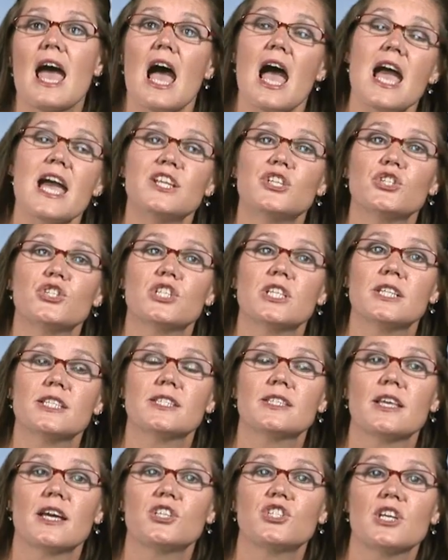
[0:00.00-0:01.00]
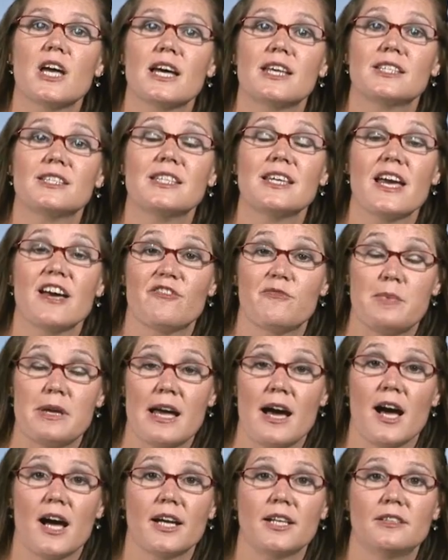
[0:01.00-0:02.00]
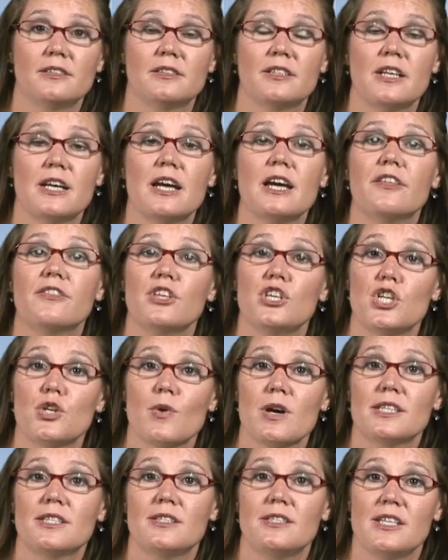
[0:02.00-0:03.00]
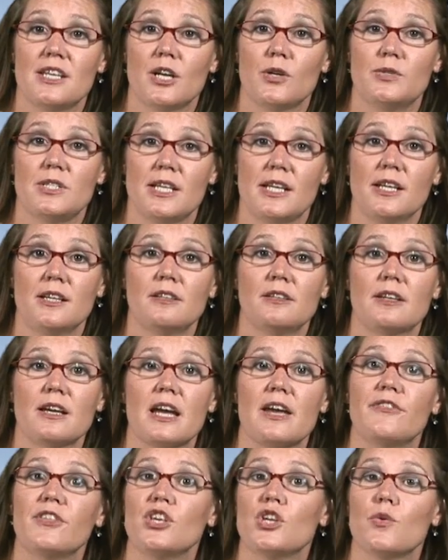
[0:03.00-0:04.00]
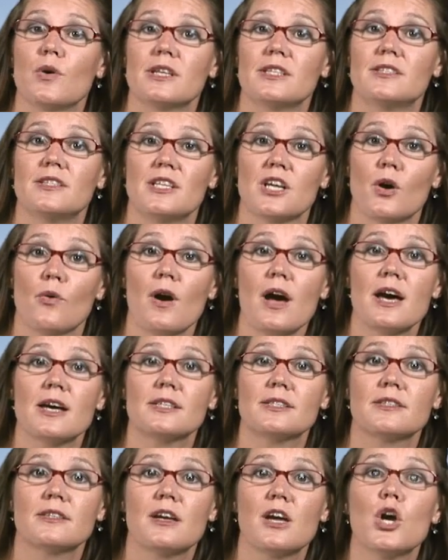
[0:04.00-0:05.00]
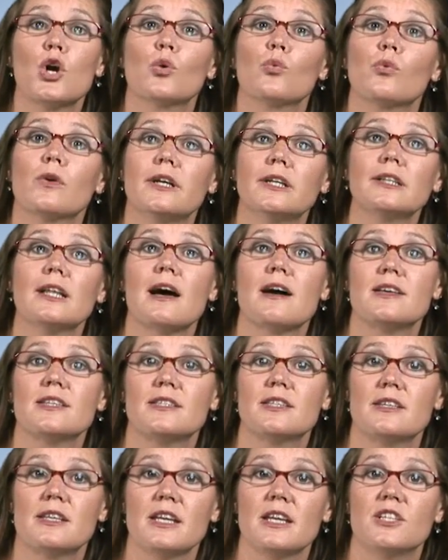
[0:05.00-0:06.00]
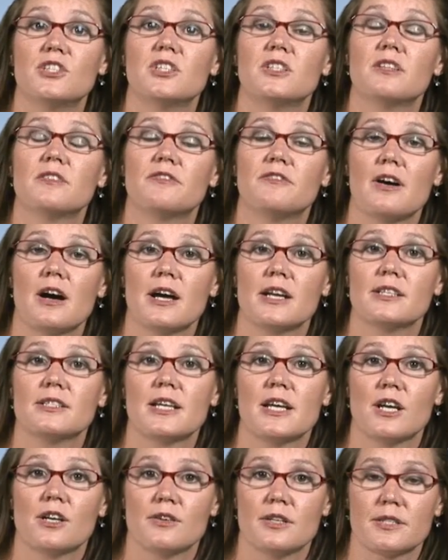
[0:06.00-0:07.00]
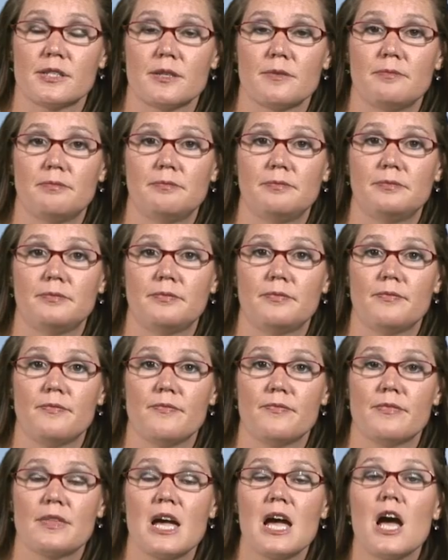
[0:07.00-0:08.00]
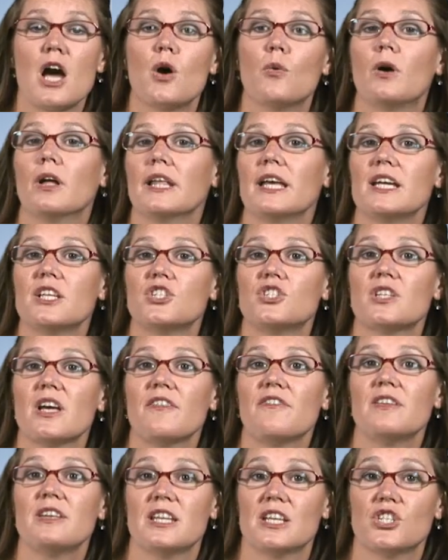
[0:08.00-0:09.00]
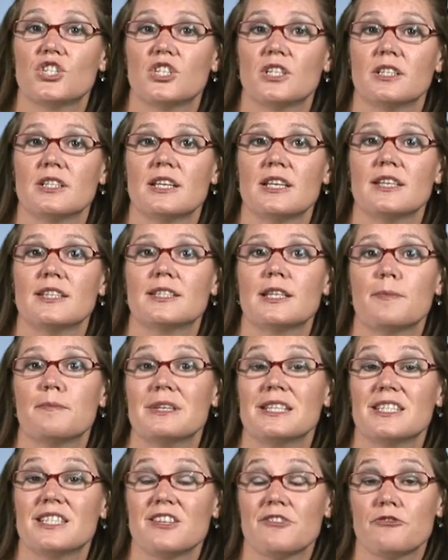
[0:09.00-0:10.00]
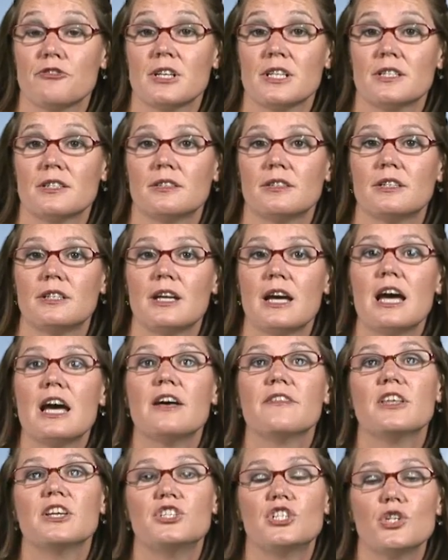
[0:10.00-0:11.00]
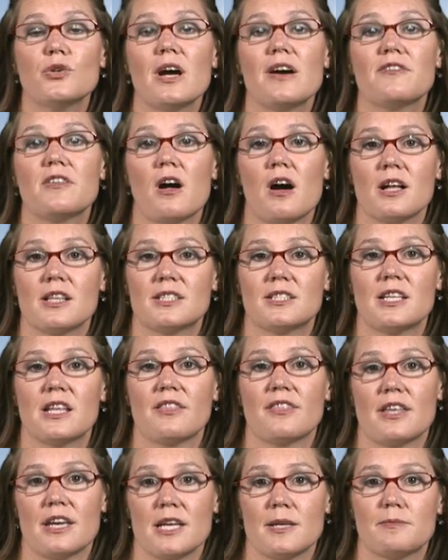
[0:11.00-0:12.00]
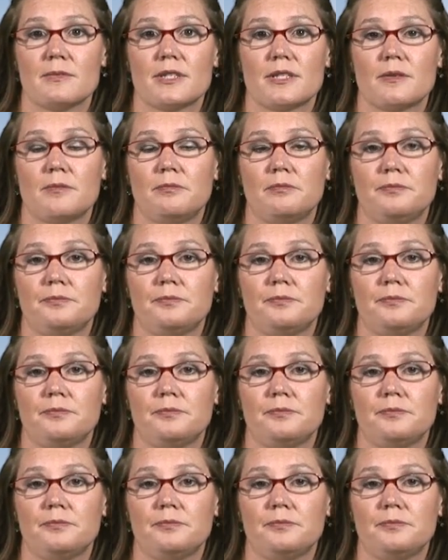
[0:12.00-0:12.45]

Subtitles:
Agencies such as the FBI, the U.S. DoD, and the U.S. DOS realize the need to define terrorism. While each definition is a bit different, they do have constant themes.